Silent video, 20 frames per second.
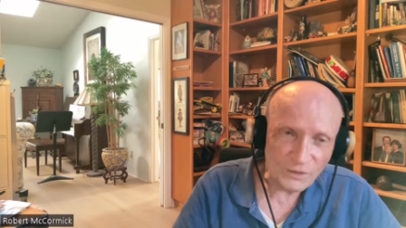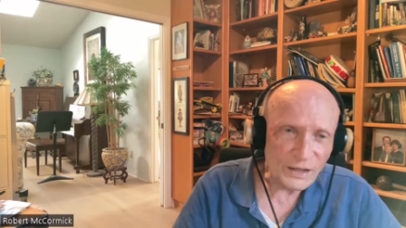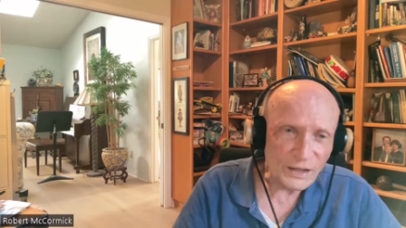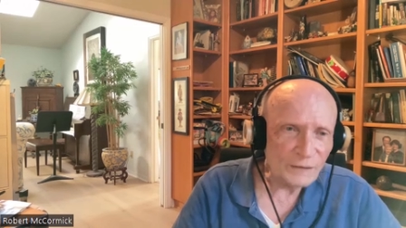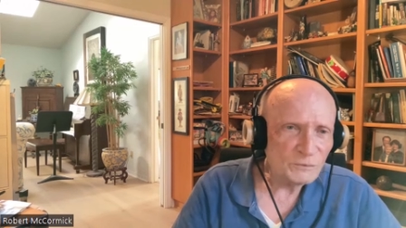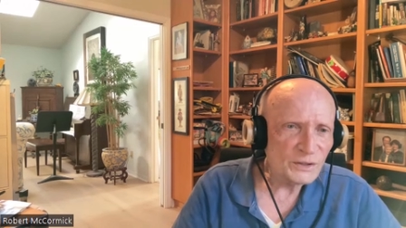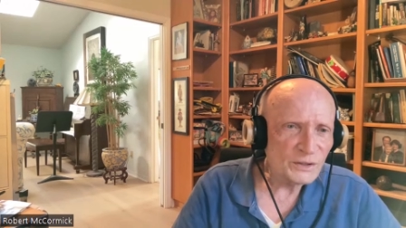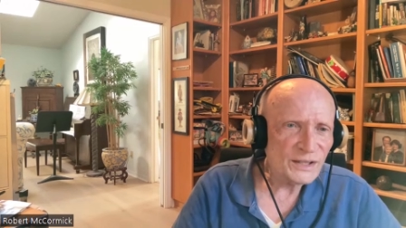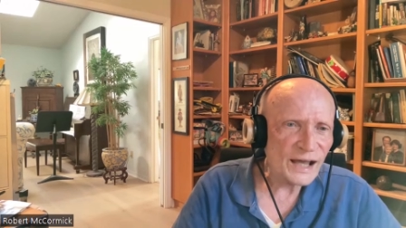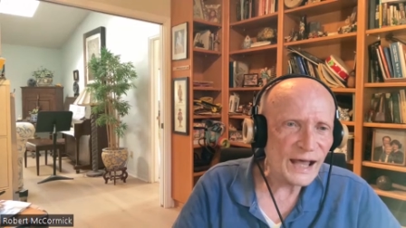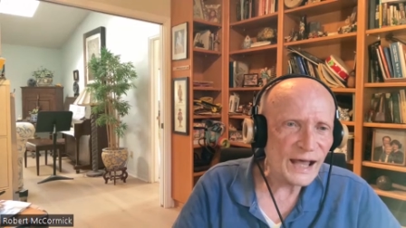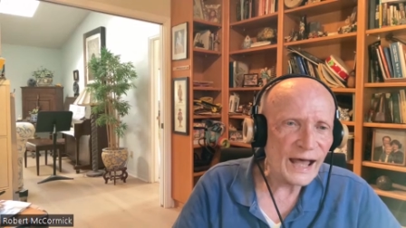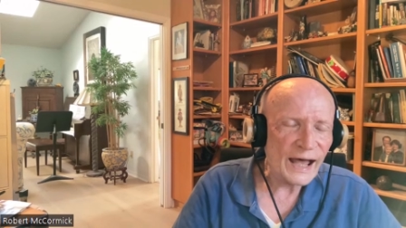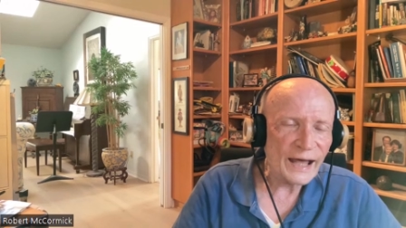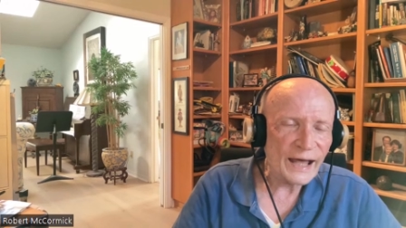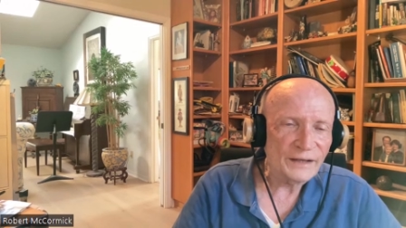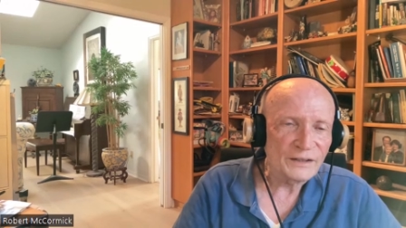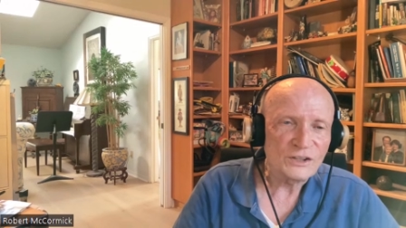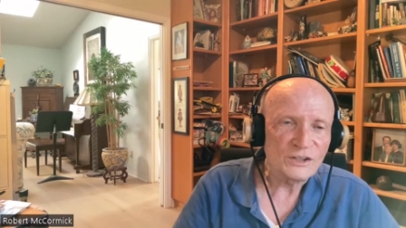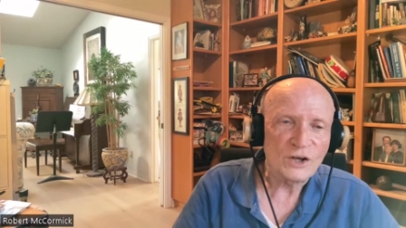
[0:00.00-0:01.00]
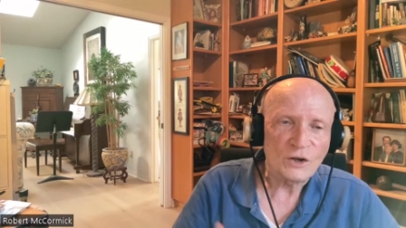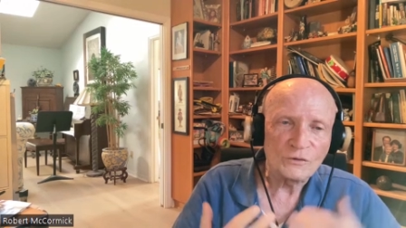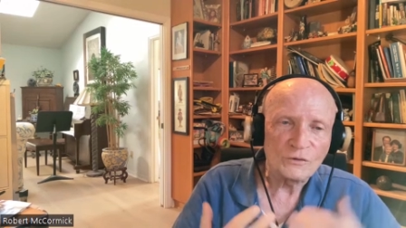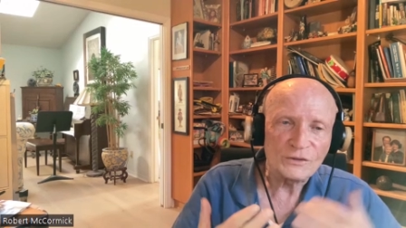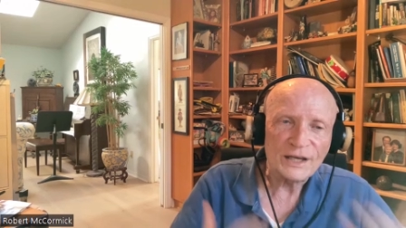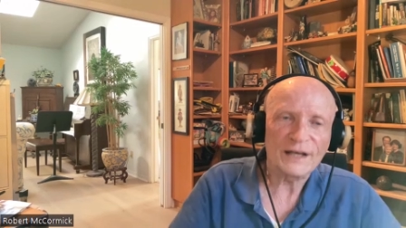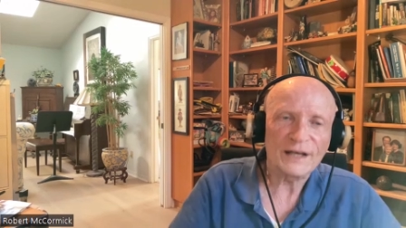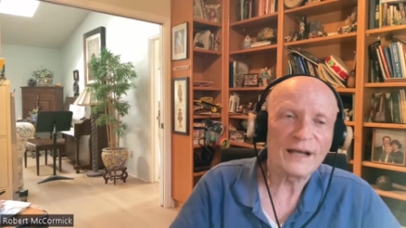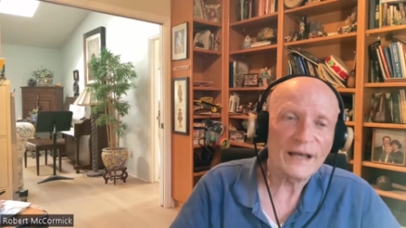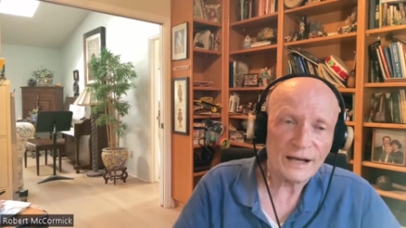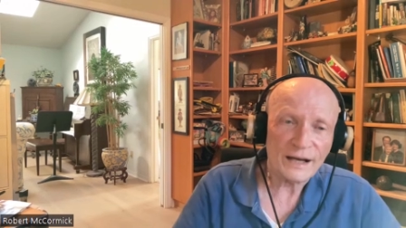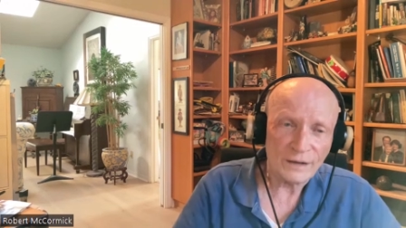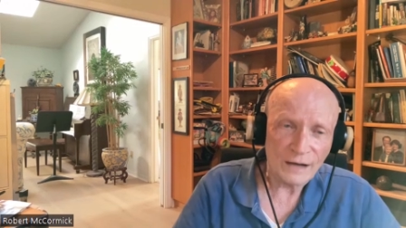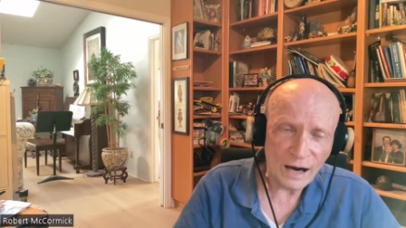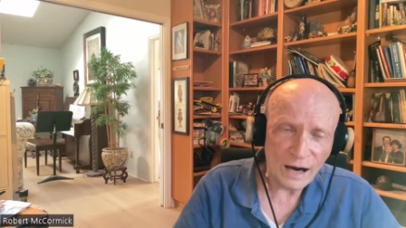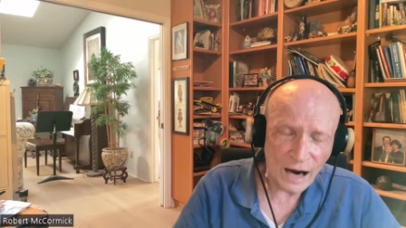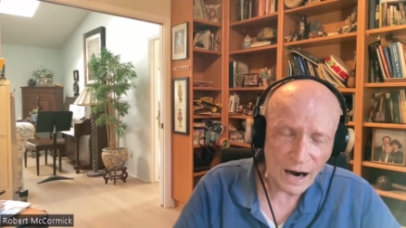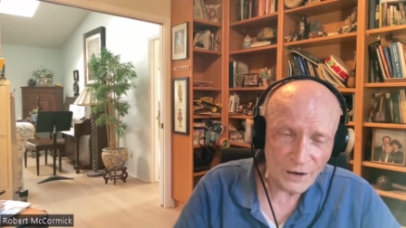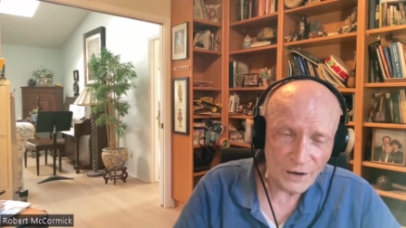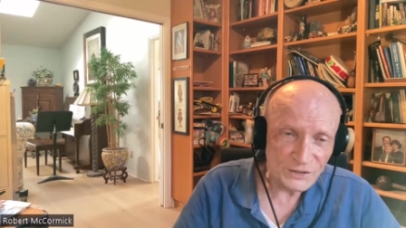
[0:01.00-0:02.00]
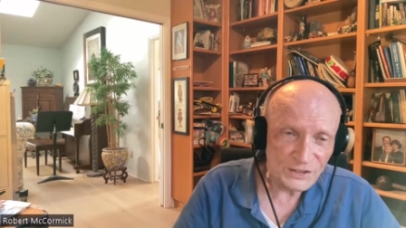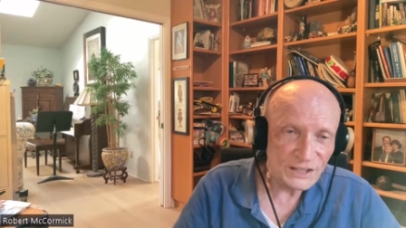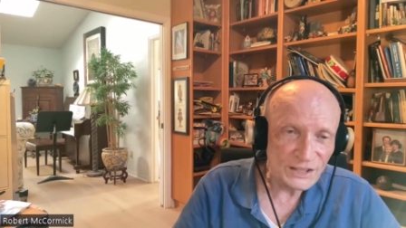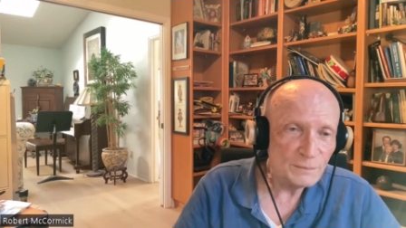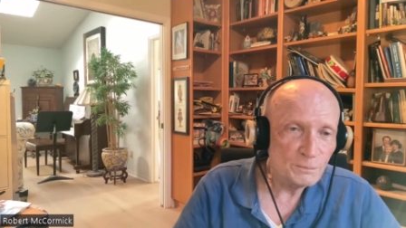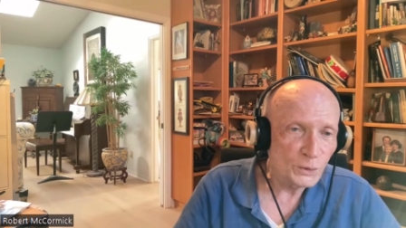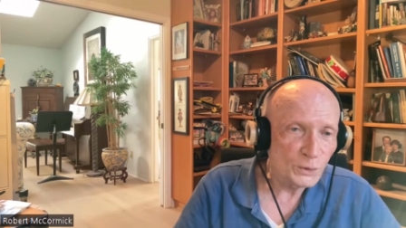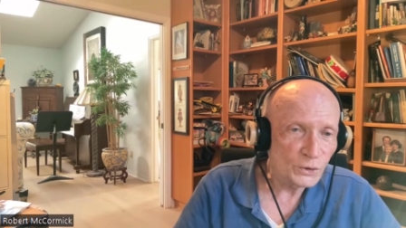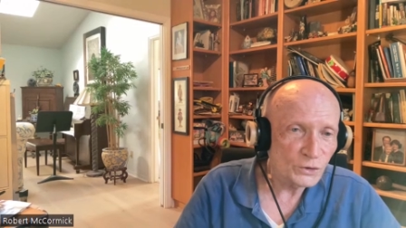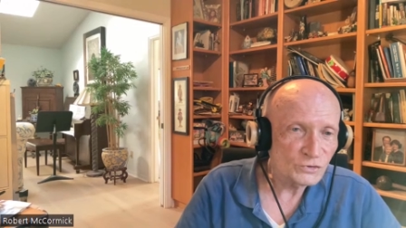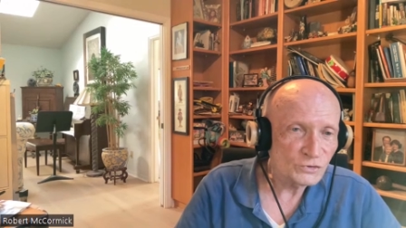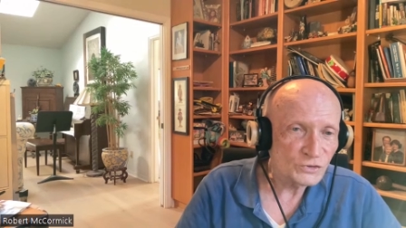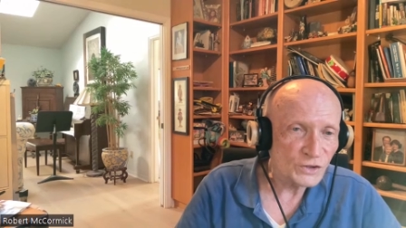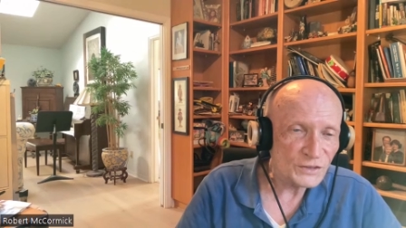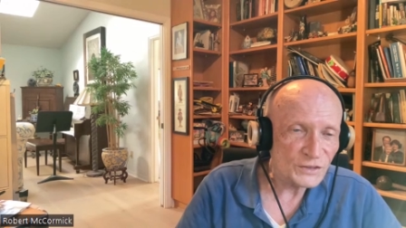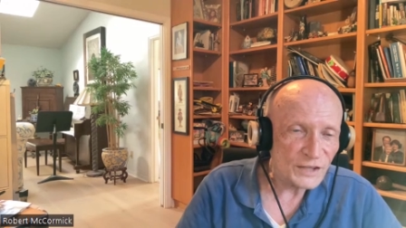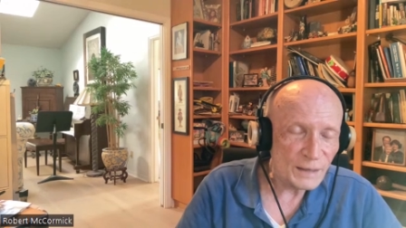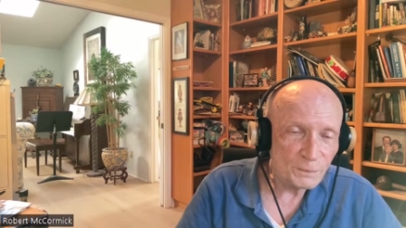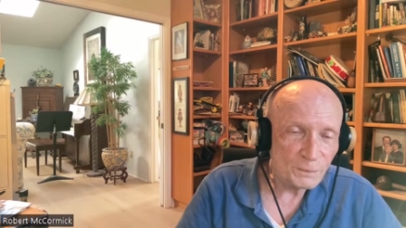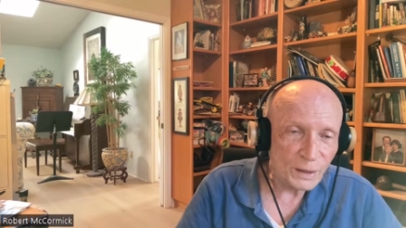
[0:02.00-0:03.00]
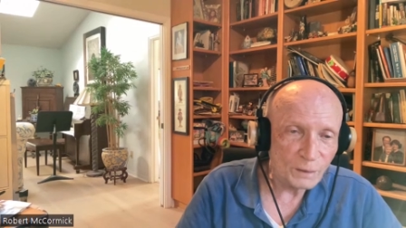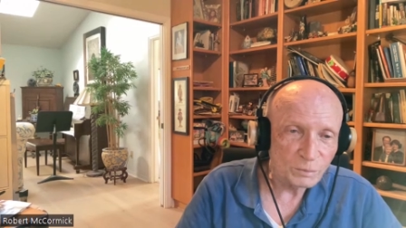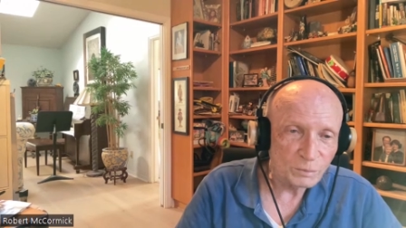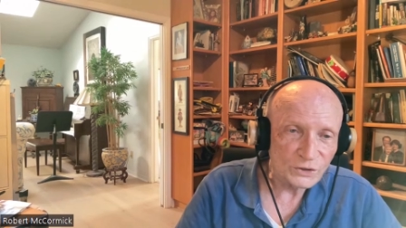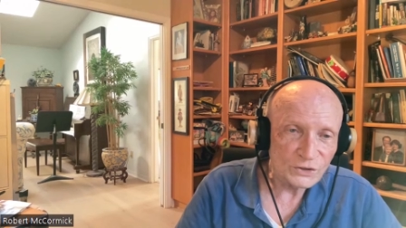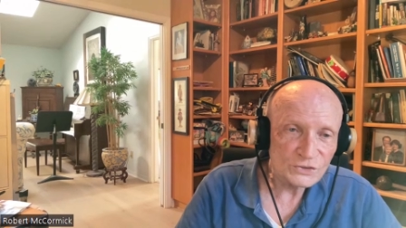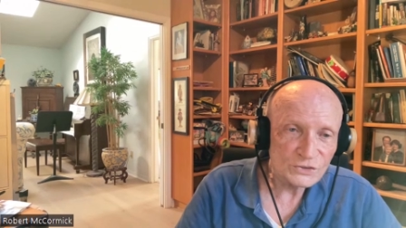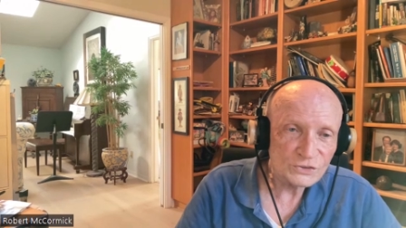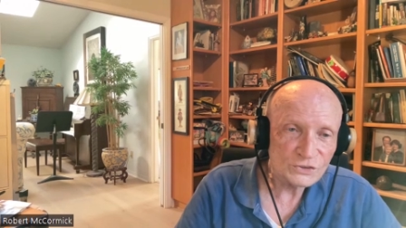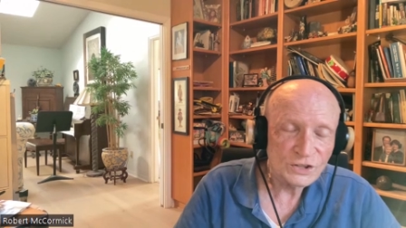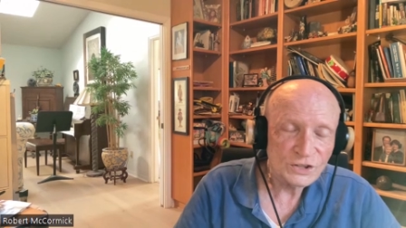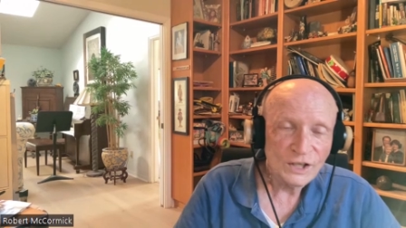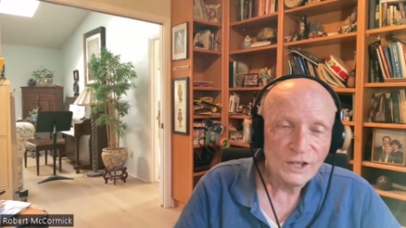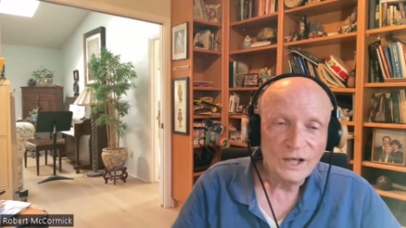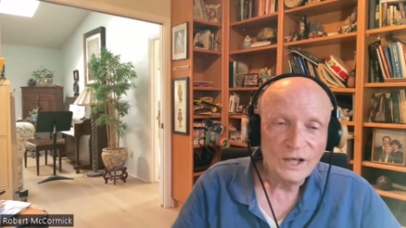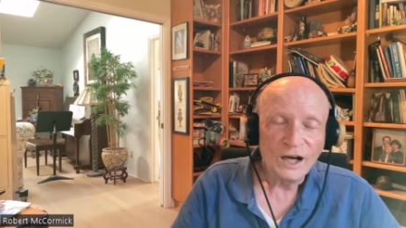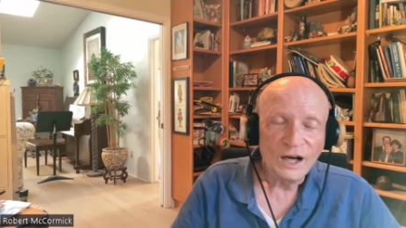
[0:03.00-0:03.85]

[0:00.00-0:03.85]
Ludwig had, the NARD books that they published.